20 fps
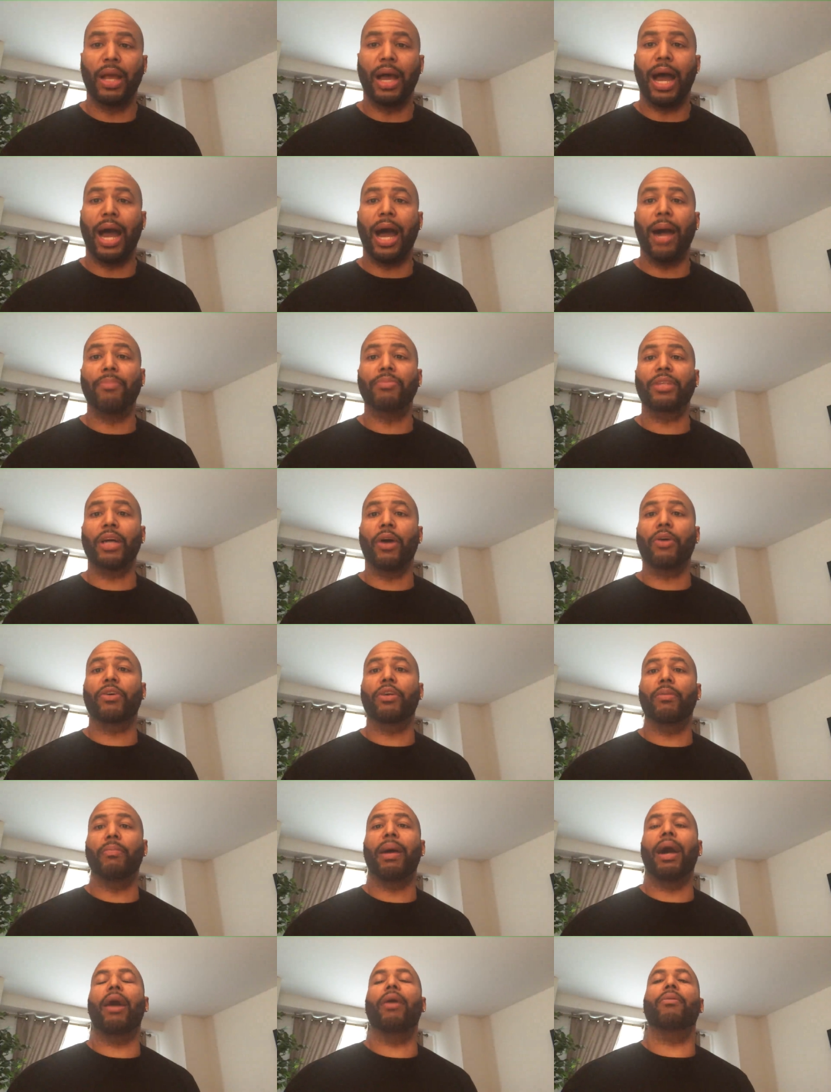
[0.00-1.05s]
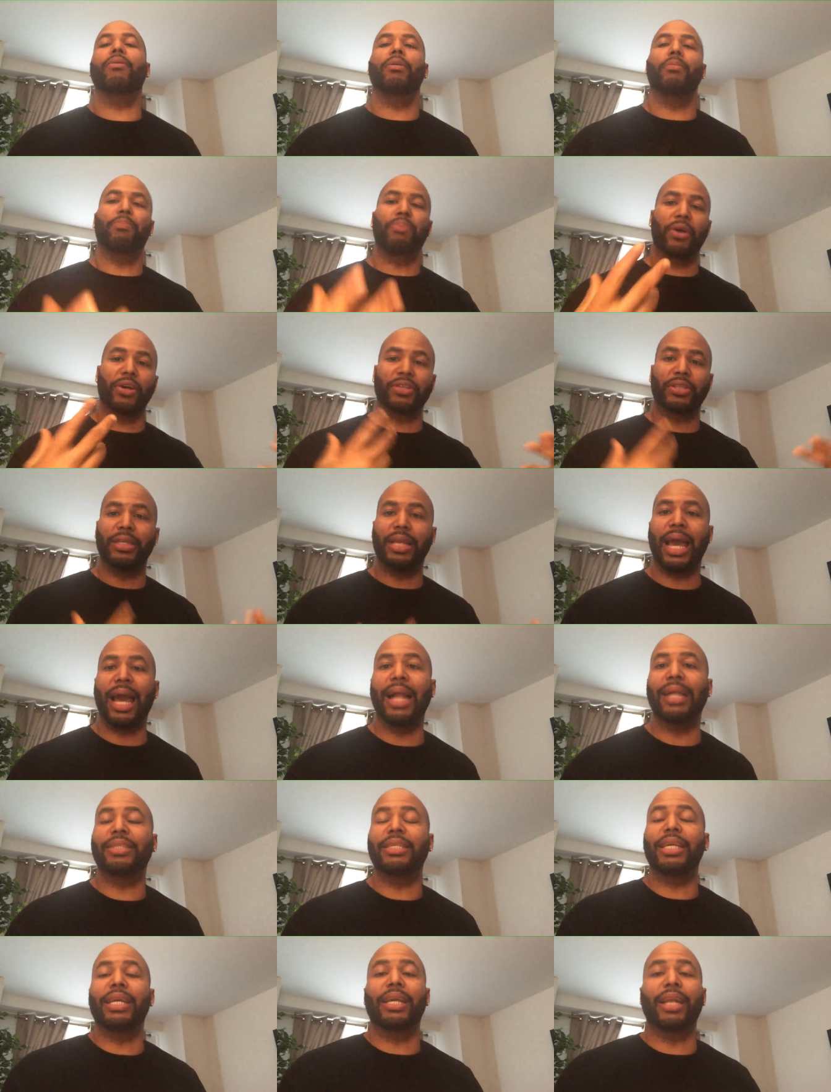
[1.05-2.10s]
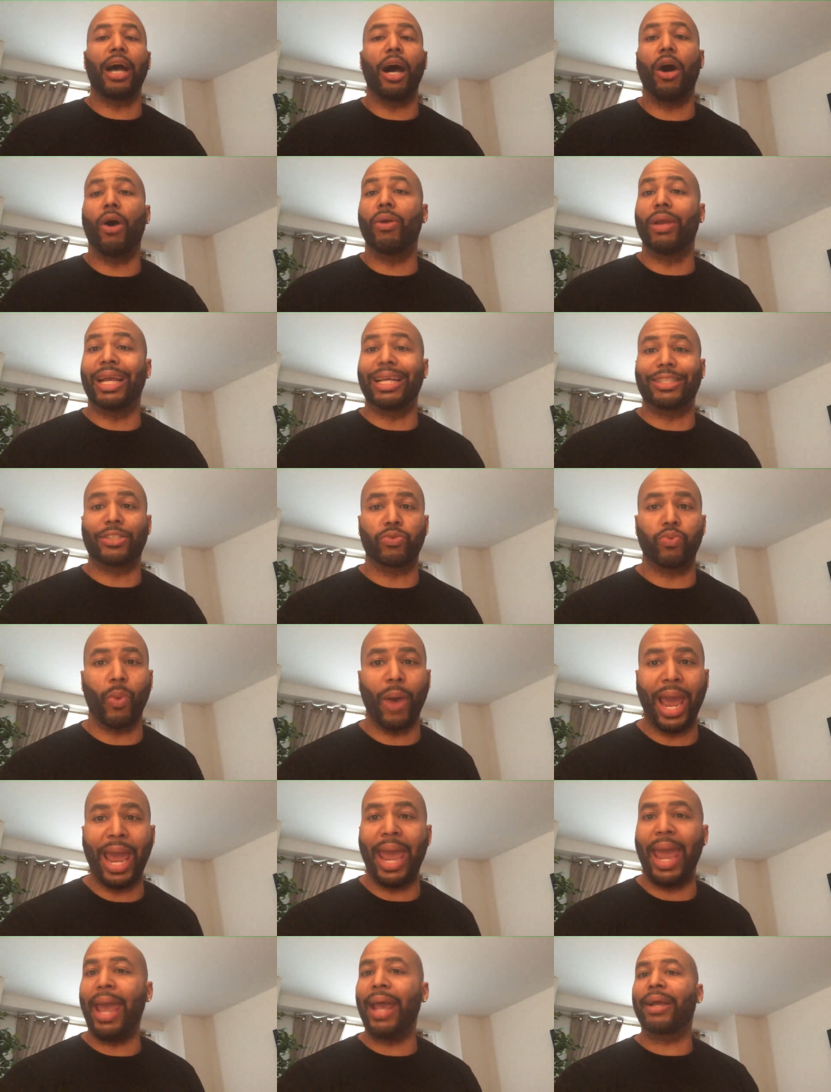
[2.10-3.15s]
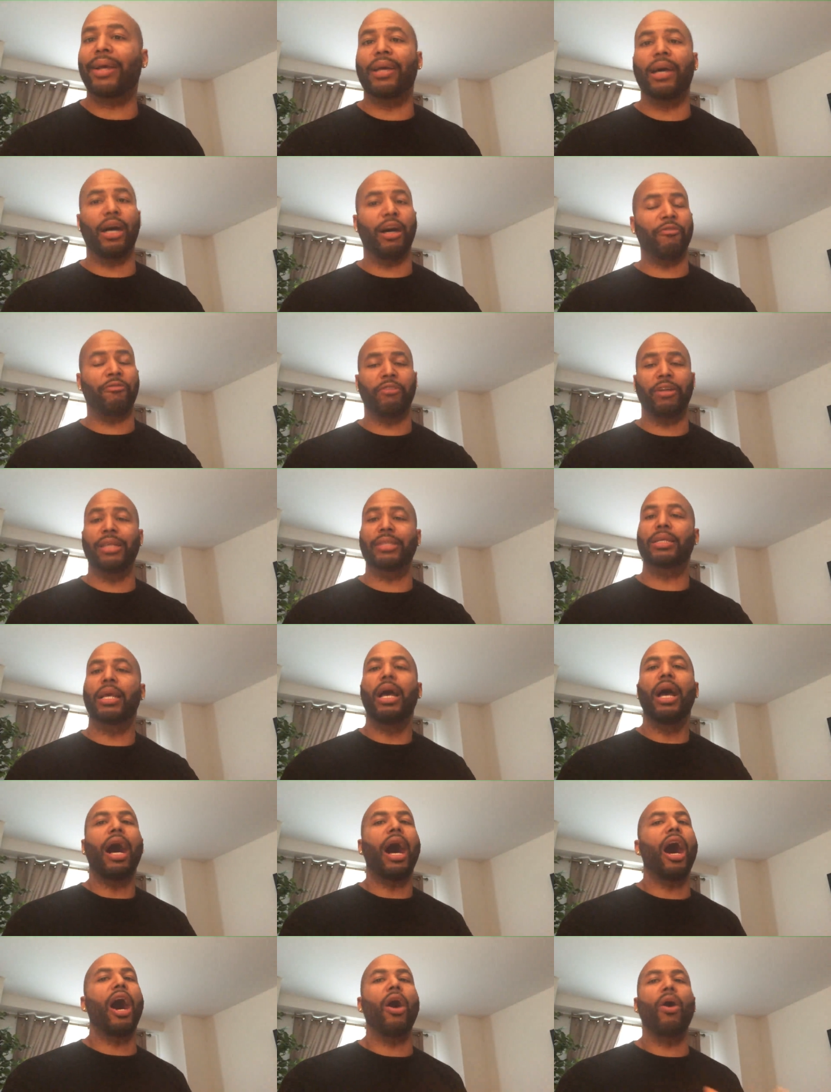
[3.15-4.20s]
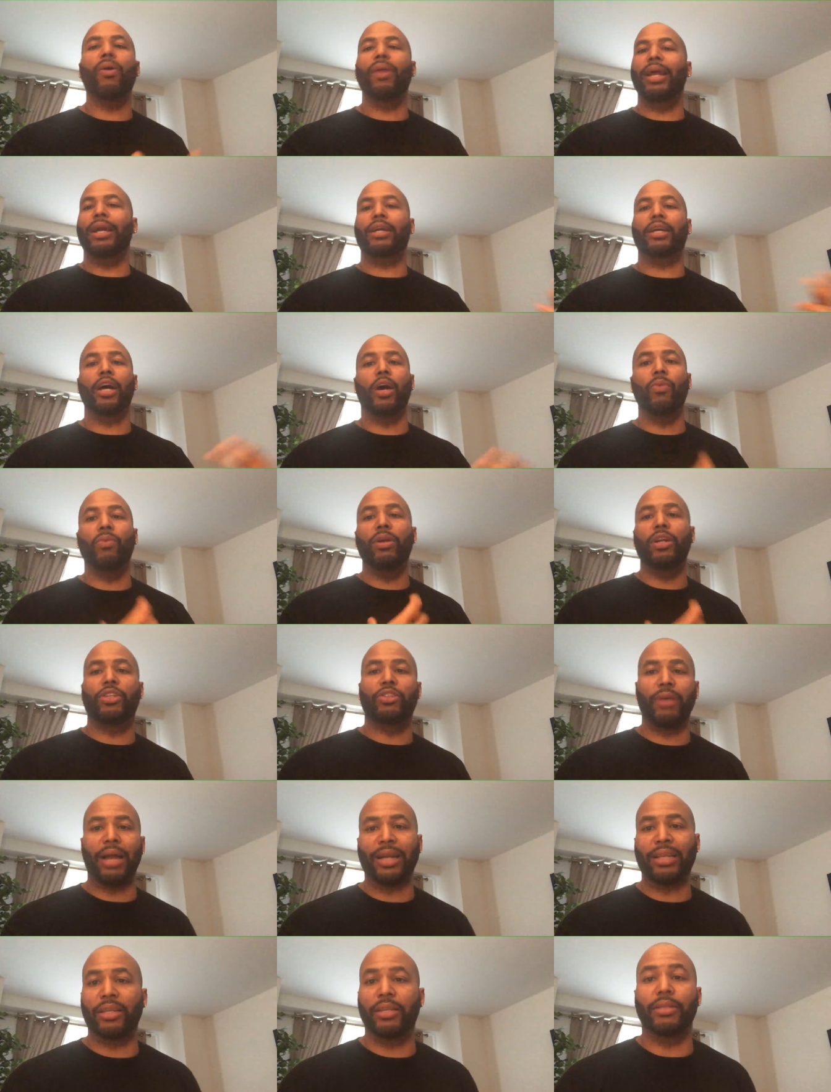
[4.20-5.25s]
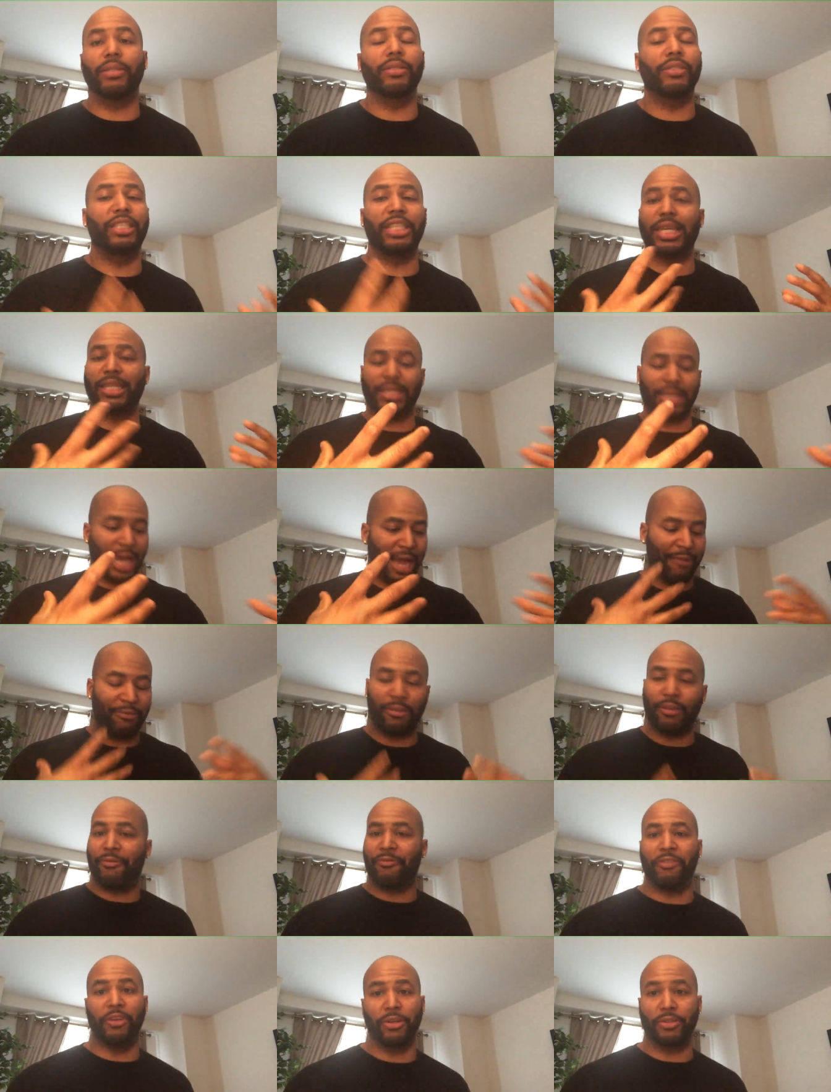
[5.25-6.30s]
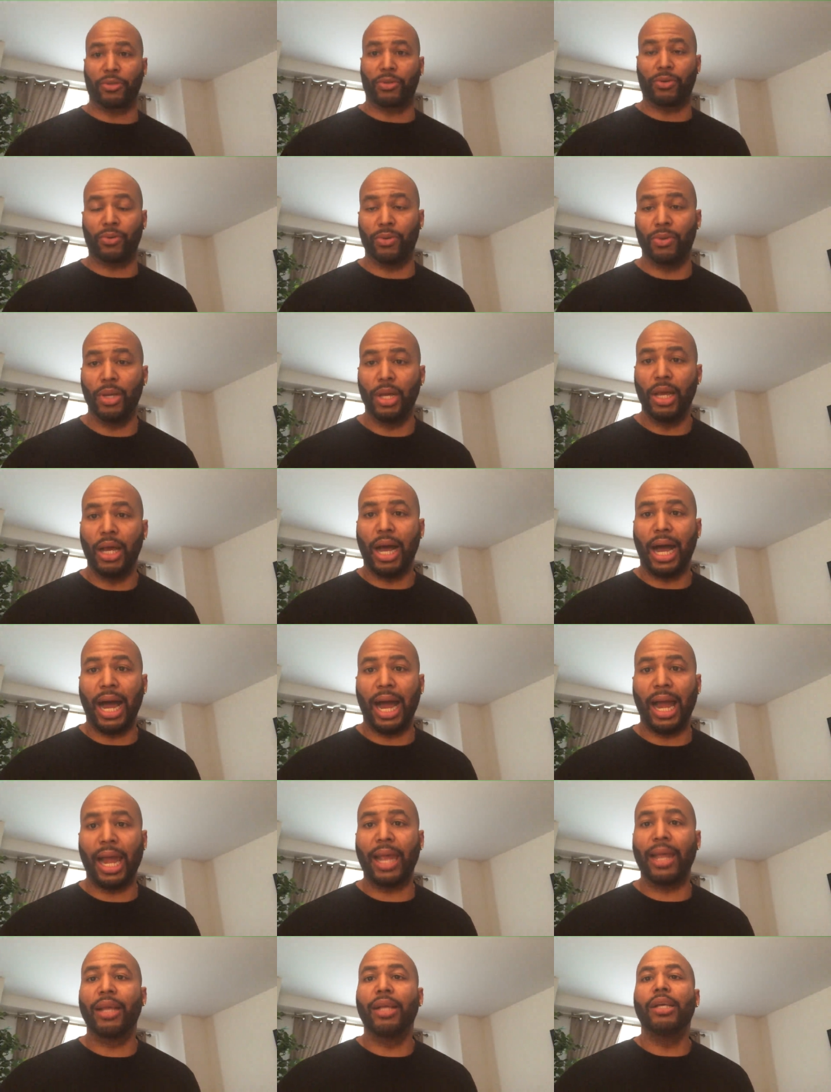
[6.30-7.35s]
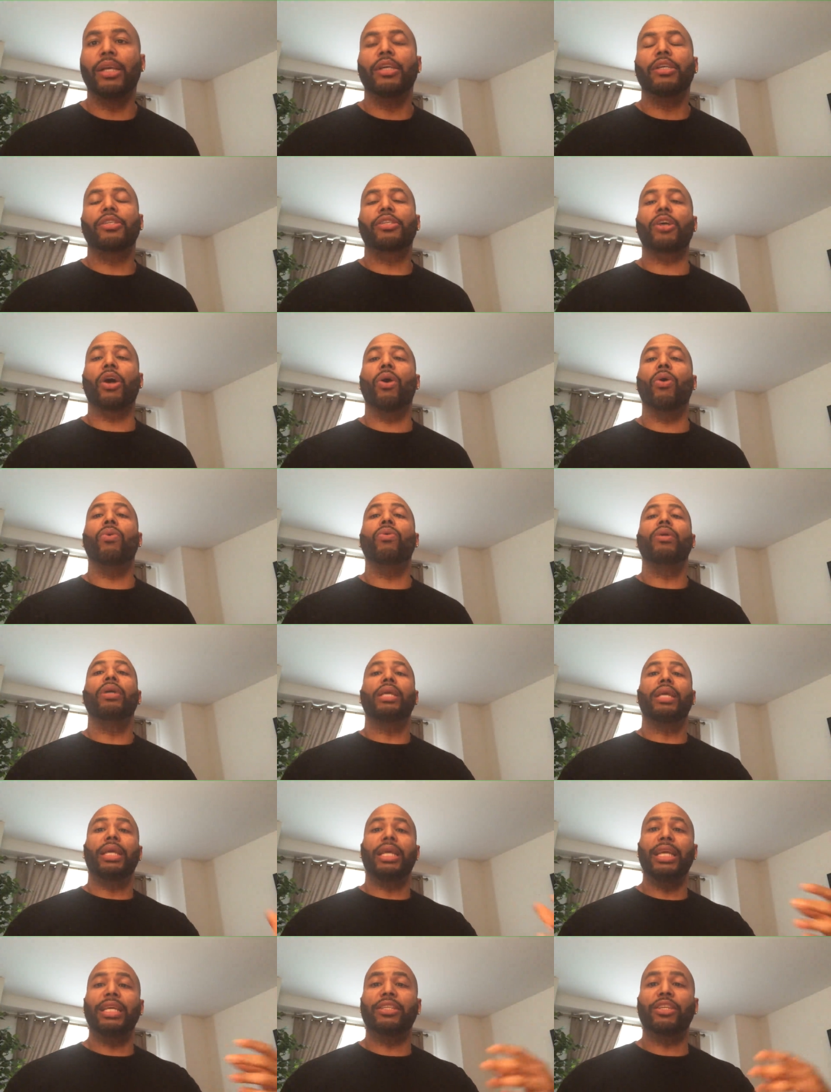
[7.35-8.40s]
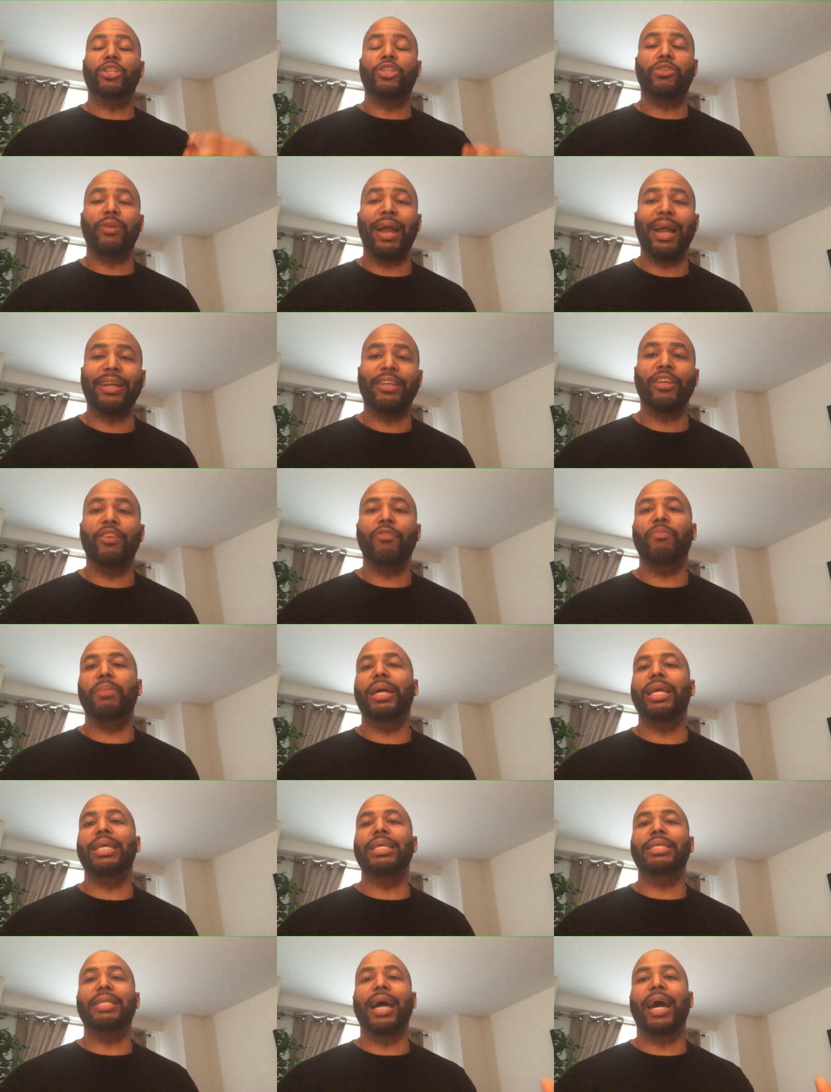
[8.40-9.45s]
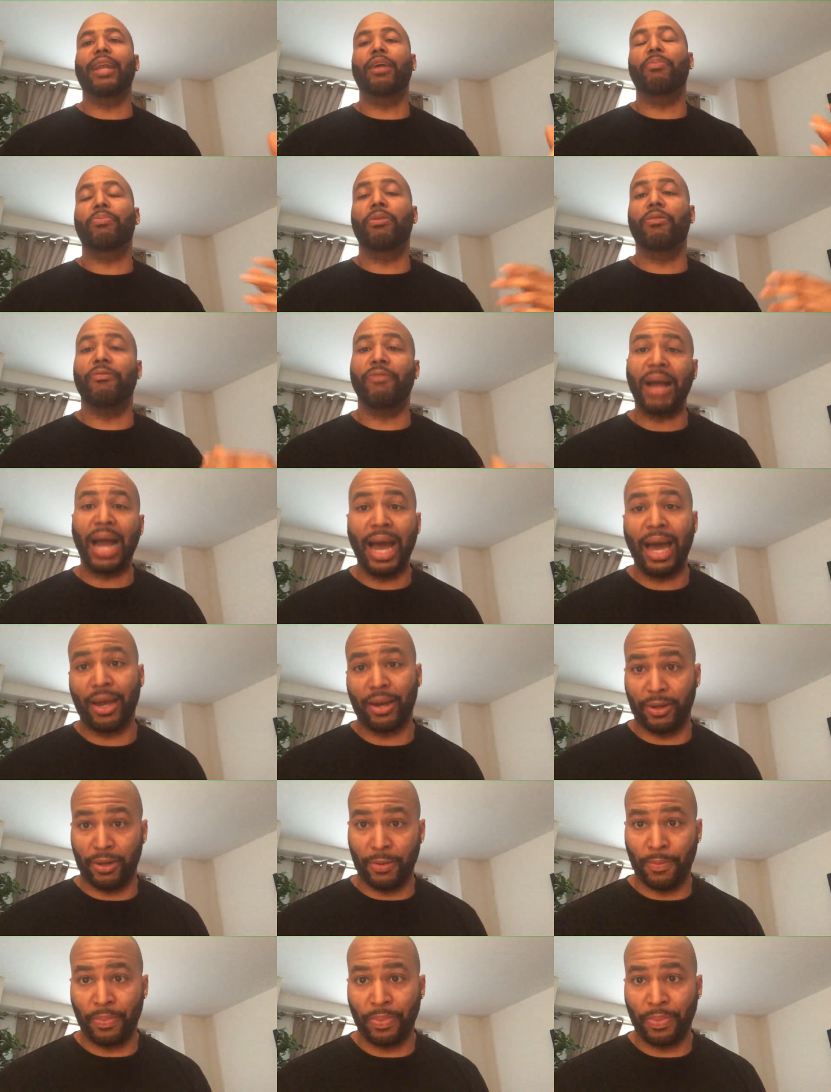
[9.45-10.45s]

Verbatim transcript: I'm talking about personality and all that swag, confidence, all that come with attraction, just not the physical. All right. So he's attractive, but he's not a provider.